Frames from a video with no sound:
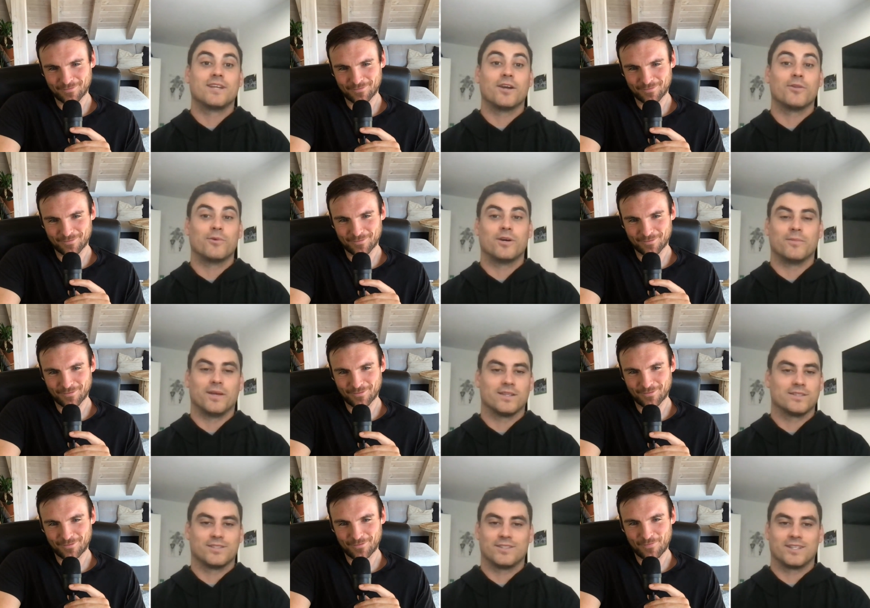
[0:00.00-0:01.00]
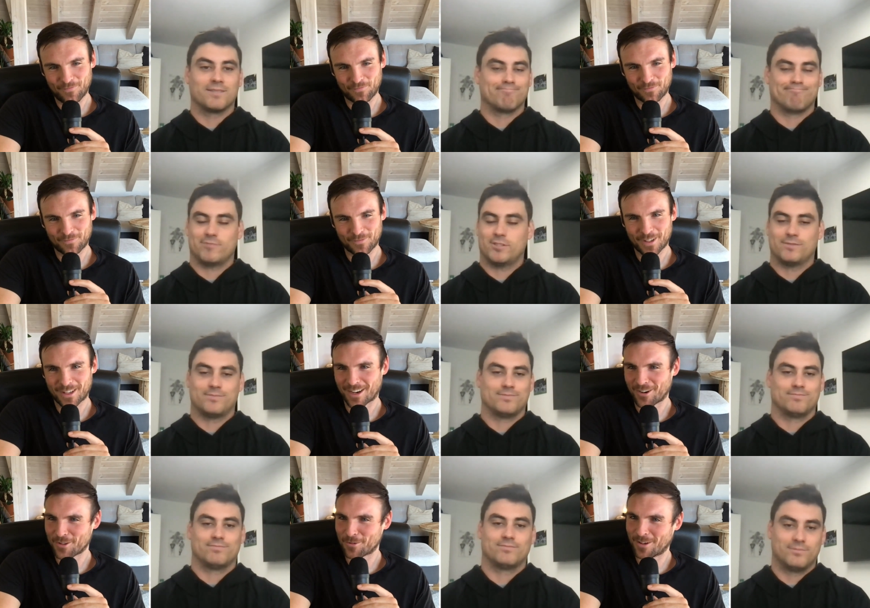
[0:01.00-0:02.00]
Speaker 1: Carry the, one, man. That's all you get.
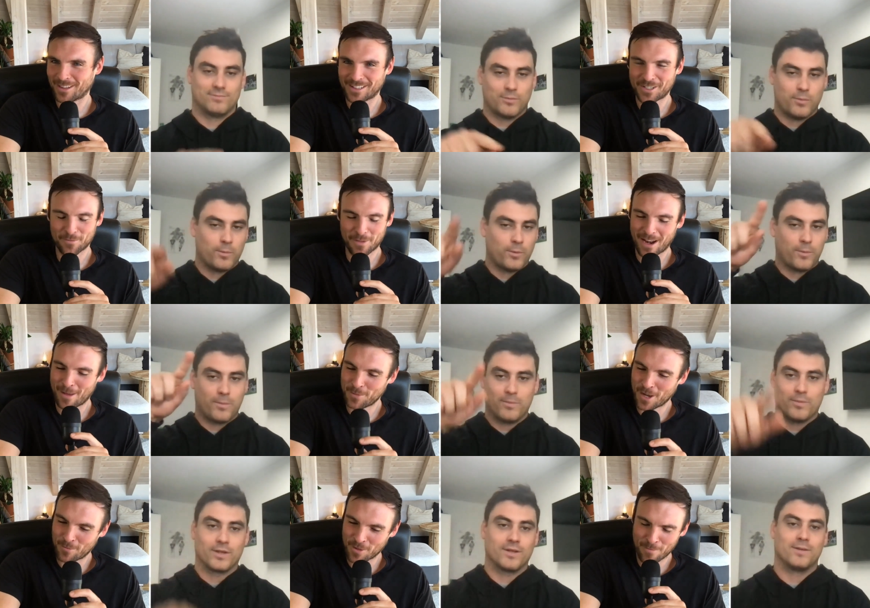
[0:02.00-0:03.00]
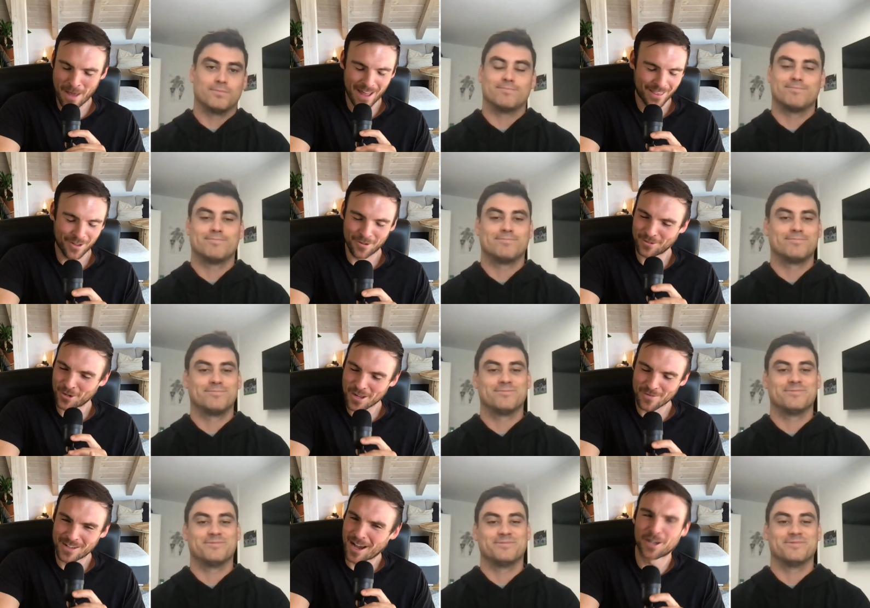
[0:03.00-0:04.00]
Speaker 2: Carry the one. Listen, man, I'm done with math. Don't don't
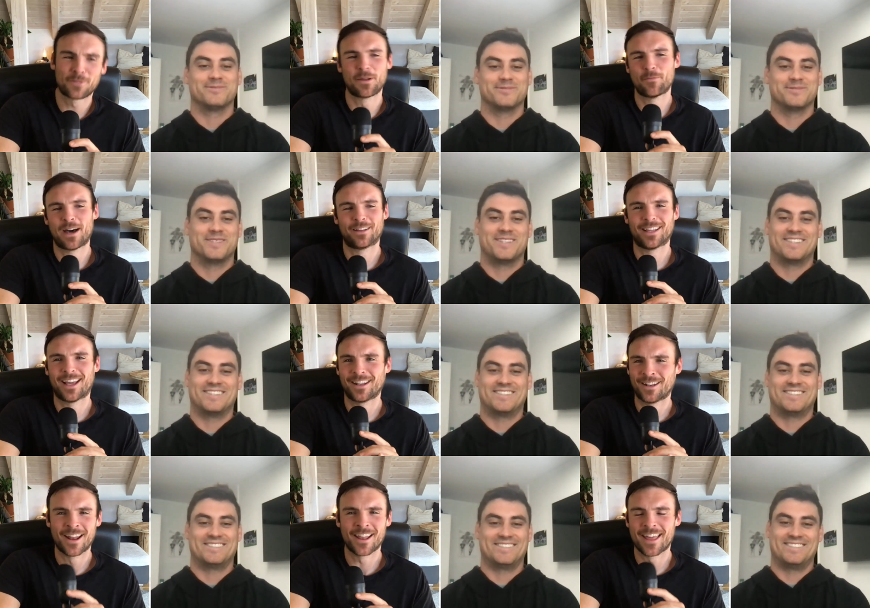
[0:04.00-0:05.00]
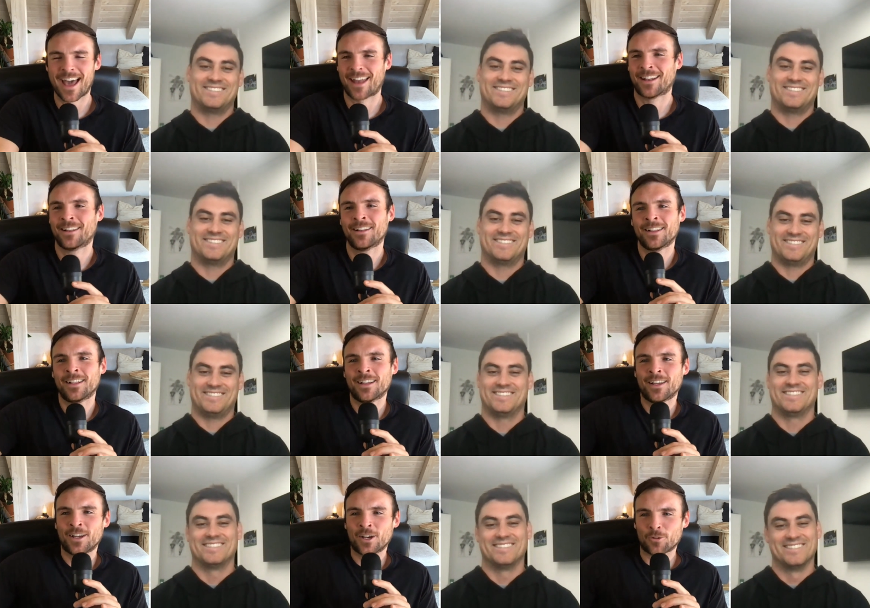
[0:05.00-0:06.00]
even talk to me about that. None of that.
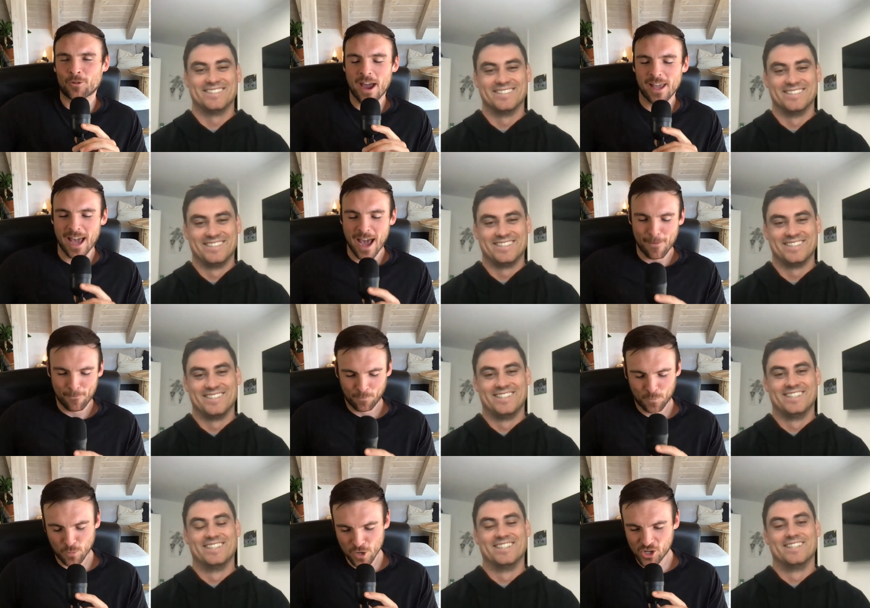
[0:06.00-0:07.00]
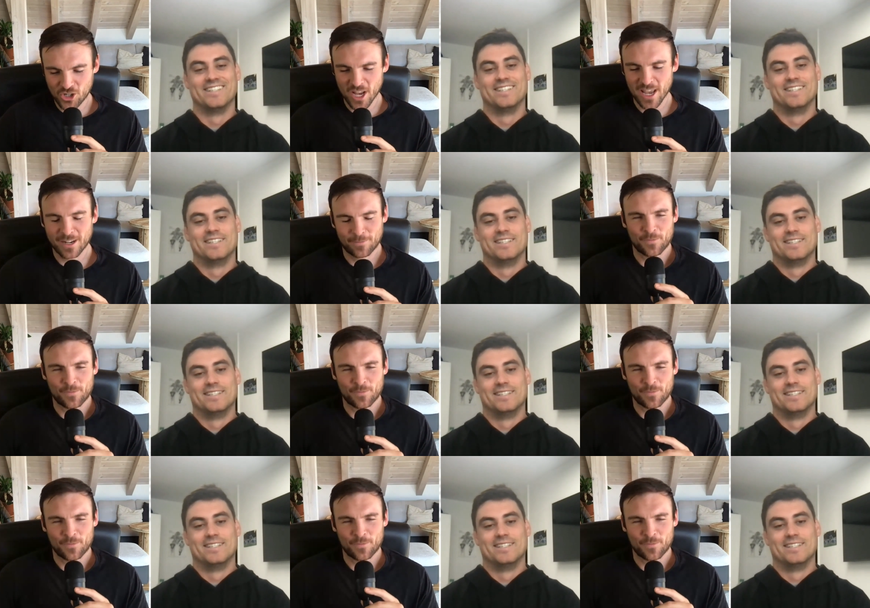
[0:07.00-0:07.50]
Right, guy. Appreciate it.